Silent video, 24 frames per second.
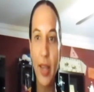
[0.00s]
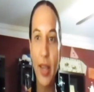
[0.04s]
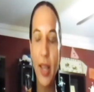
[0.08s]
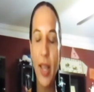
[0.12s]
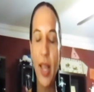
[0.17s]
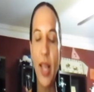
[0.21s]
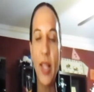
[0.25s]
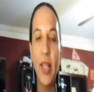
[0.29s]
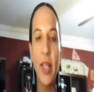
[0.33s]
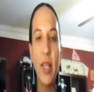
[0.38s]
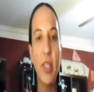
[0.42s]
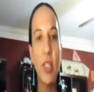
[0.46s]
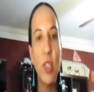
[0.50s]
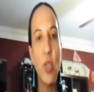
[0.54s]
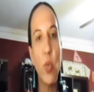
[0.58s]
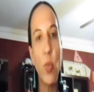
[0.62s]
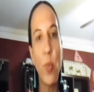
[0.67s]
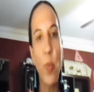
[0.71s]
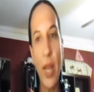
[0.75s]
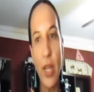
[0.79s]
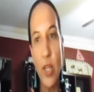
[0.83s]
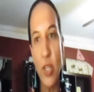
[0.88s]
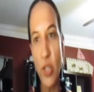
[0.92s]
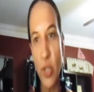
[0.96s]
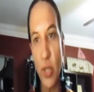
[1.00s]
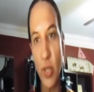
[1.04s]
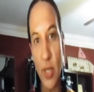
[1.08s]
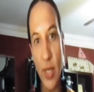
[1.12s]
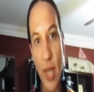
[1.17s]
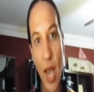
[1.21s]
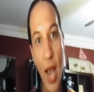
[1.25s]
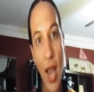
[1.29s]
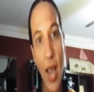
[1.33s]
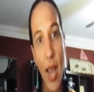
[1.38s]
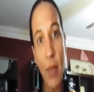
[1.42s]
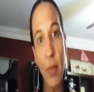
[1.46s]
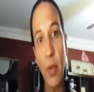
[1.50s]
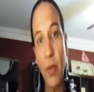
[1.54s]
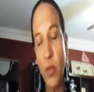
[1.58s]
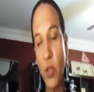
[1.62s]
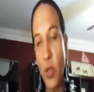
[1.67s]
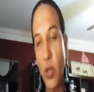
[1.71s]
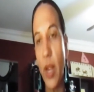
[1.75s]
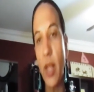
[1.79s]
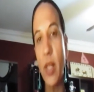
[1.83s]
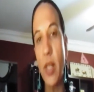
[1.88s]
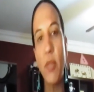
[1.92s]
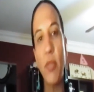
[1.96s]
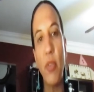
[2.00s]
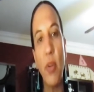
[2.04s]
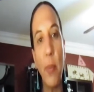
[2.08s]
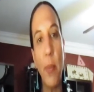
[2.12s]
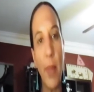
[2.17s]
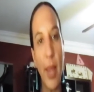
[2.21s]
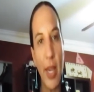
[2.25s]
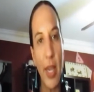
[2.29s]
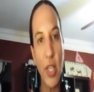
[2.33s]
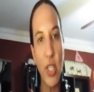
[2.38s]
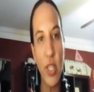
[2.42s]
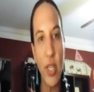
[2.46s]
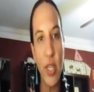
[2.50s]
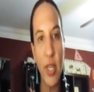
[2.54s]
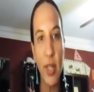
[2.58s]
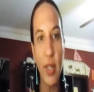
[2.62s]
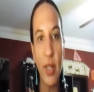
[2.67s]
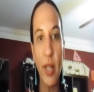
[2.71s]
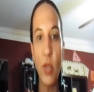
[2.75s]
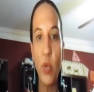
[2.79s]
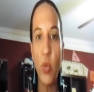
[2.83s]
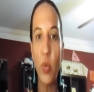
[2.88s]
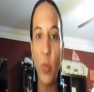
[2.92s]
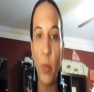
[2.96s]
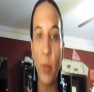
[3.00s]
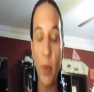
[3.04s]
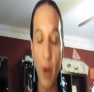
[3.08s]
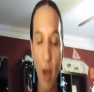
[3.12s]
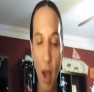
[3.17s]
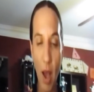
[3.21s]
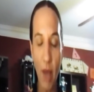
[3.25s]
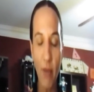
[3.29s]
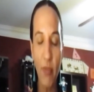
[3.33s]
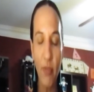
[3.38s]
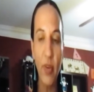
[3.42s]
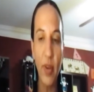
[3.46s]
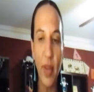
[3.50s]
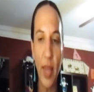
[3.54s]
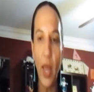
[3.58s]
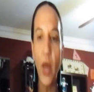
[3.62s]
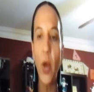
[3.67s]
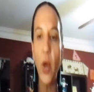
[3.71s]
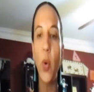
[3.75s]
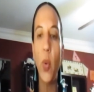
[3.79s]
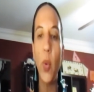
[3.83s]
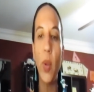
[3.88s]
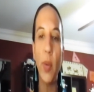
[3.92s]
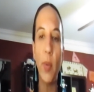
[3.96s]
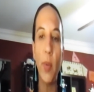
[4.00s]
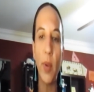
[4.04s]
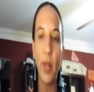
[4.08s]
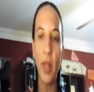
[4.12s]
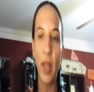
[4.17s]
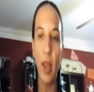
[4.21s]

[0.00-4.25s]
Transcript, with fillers: in this special time of transformation. Let's not forget who we really